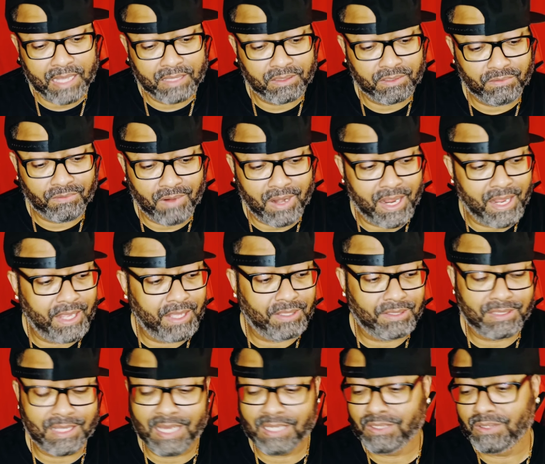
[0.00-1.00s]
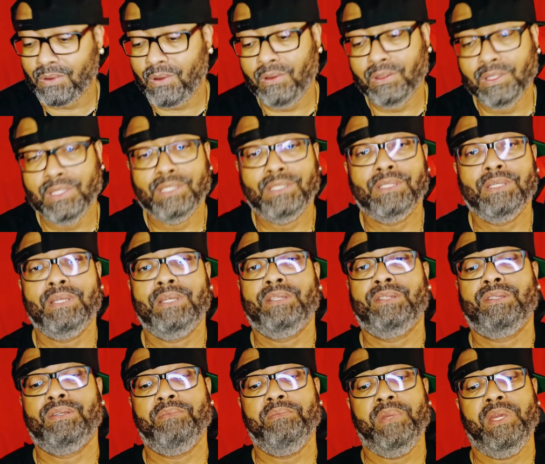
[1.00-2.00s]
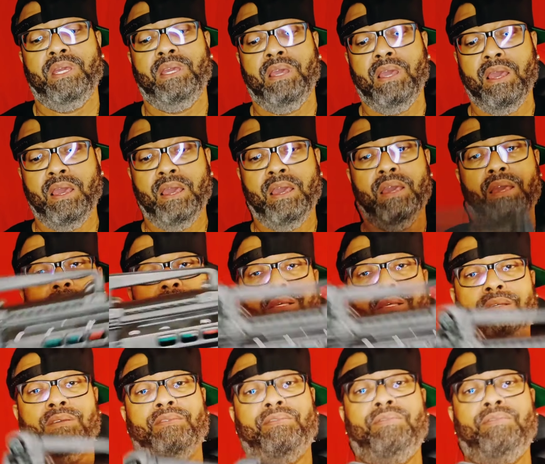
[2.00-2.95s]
at the range. That's all this is to me, is a